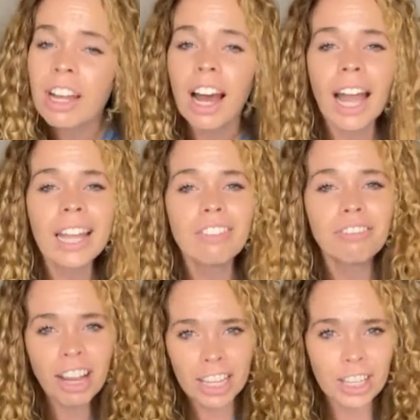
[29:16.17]
I
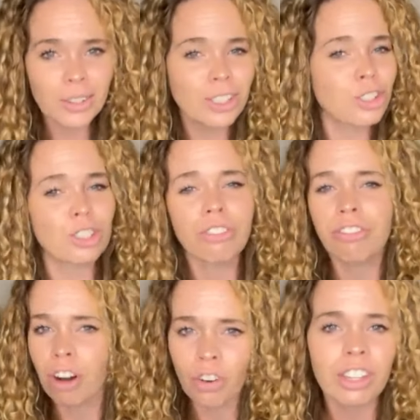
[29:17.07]
invite you to just
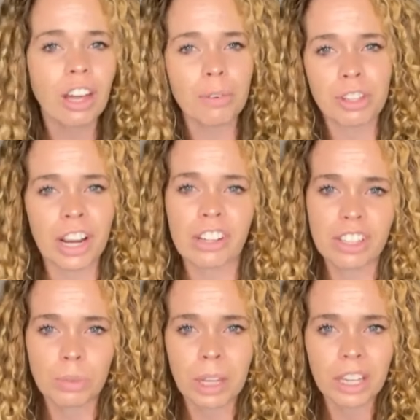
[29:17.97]
fall in love with your hair
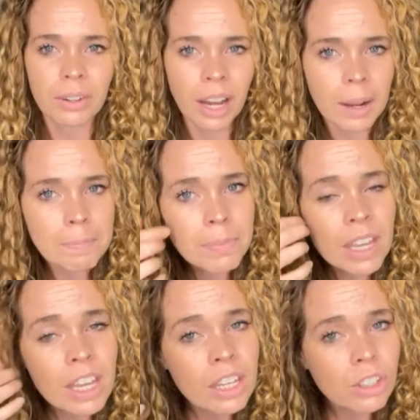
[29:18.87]
this week, okay?
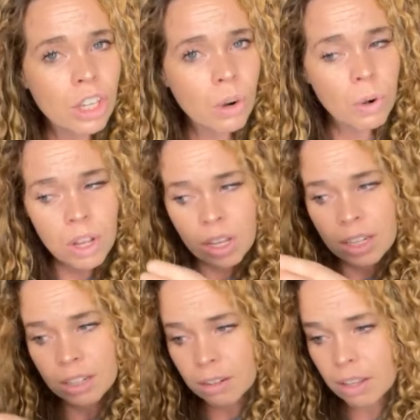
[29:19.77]
So
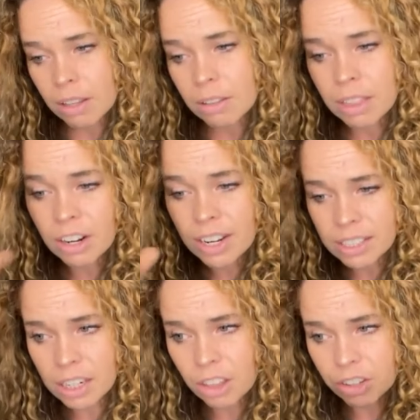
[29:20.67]
there is
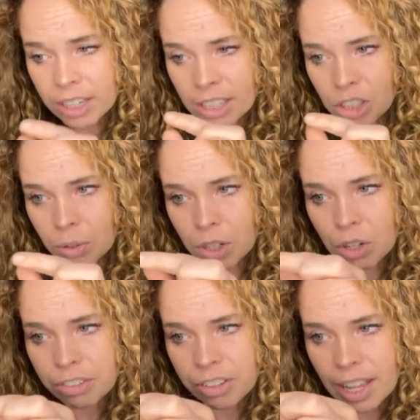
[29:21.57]
another test you can do
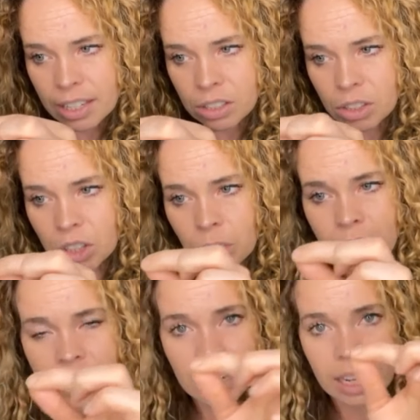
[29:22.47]
for this. You
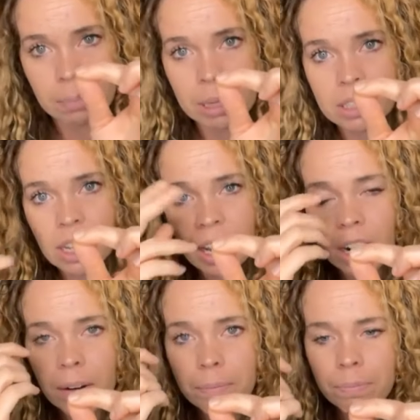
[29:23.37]
can take a piece of
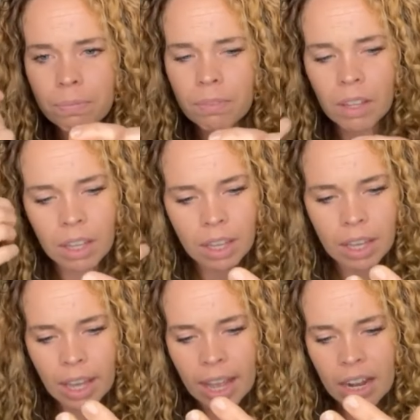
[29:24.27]
hair,
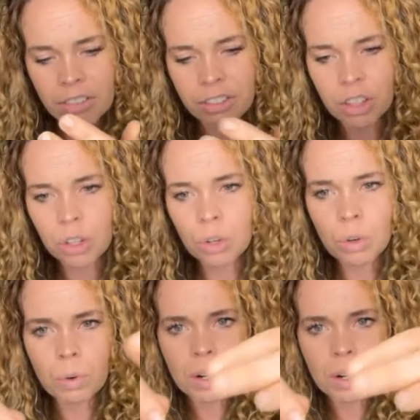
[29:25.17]
and if you